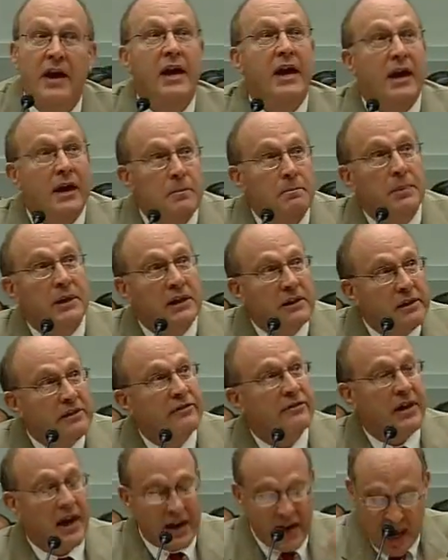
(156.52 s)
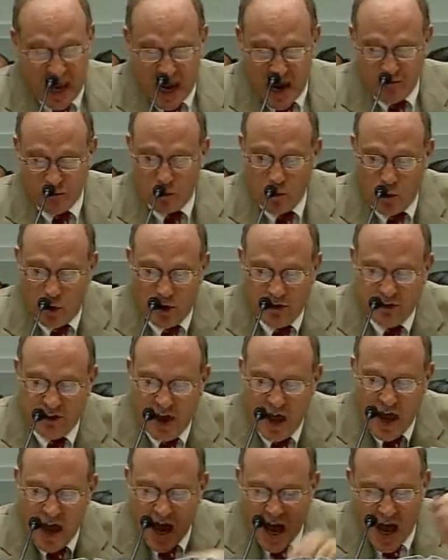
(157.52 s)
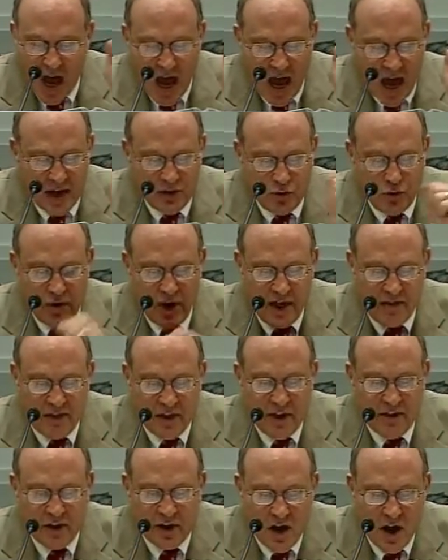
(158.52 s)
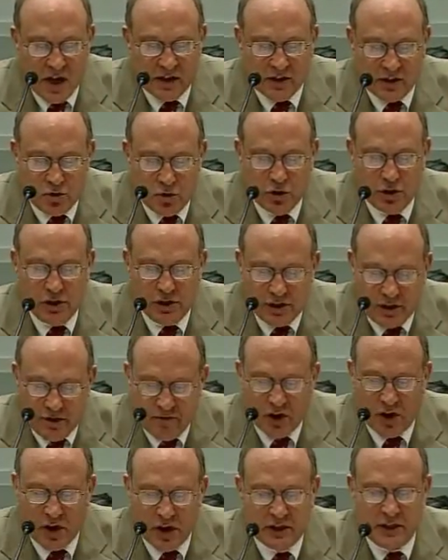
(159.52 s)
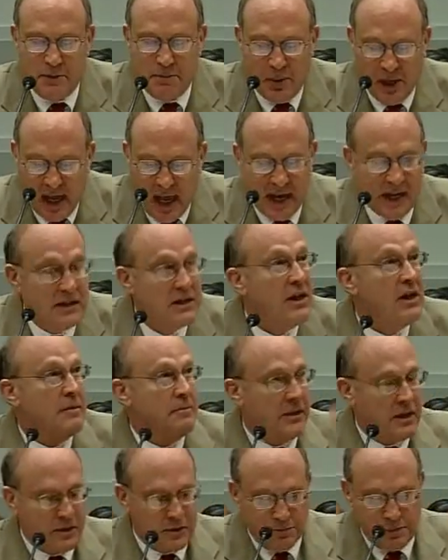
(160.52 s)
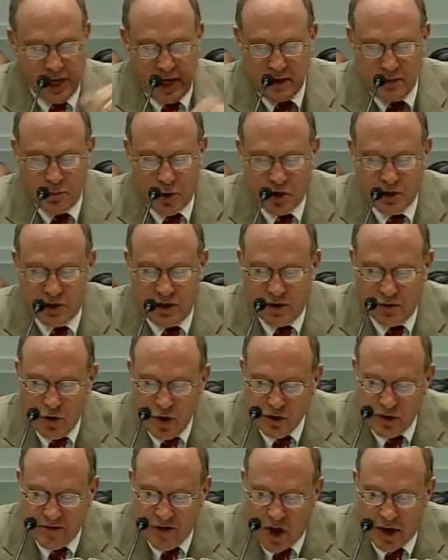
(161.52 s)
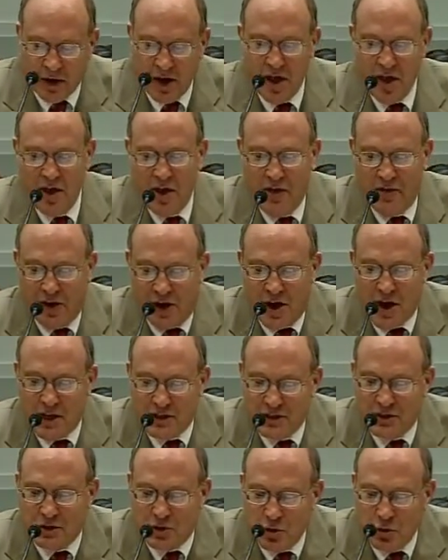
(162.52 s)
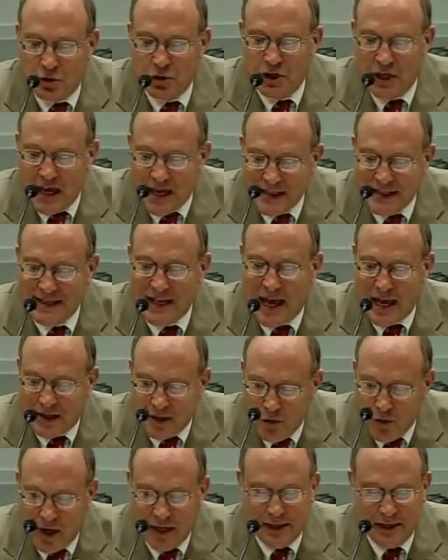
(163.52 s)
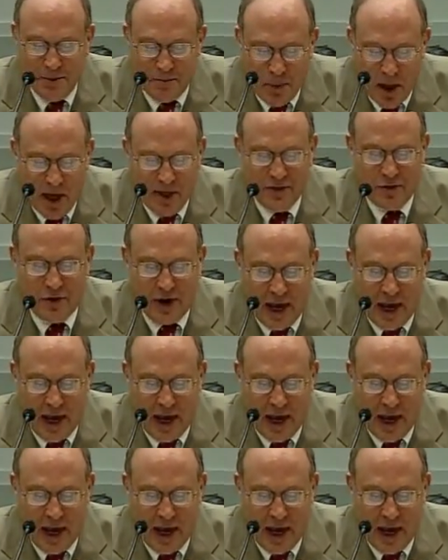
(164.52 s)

And Biddle said afterwards, I do not think the constitutional difficulty plagued him, that is, plagued President Roosevelt. The Constitution has not greatly bothered